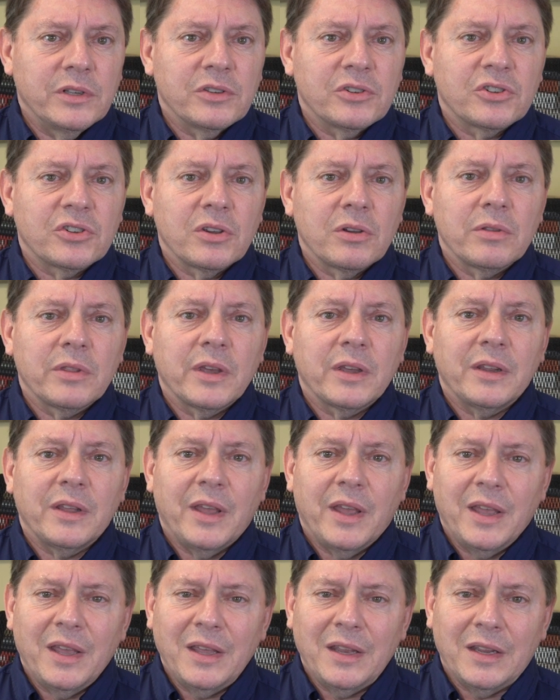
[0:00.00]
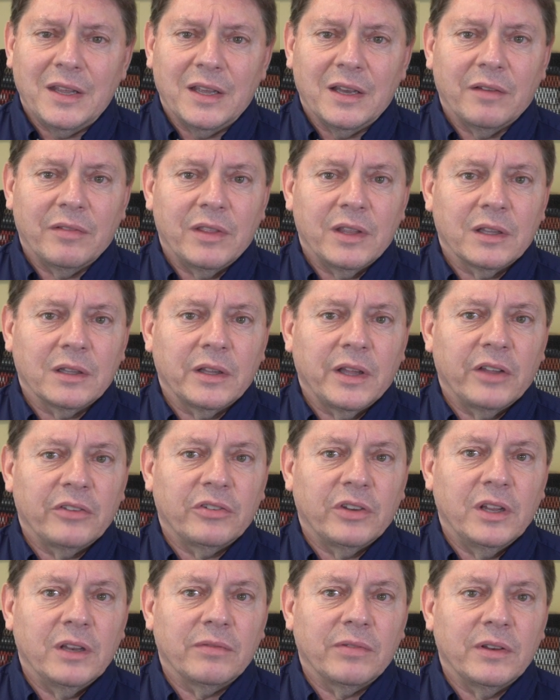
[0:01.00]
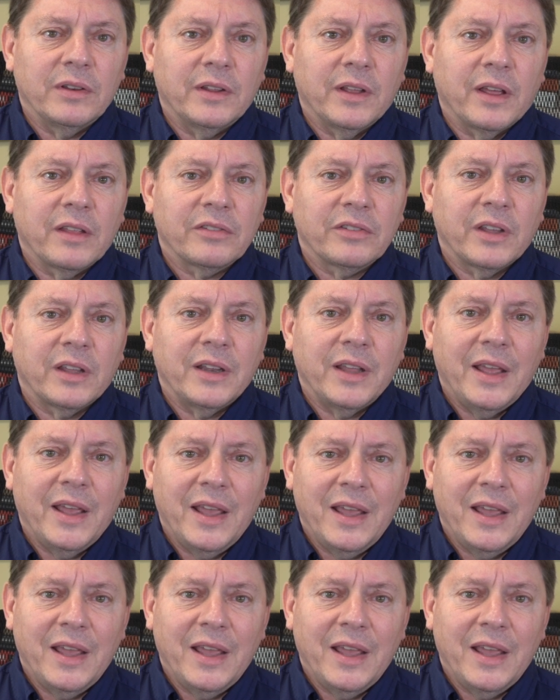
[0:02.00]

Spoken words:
is show that any of the alleged infant deaths had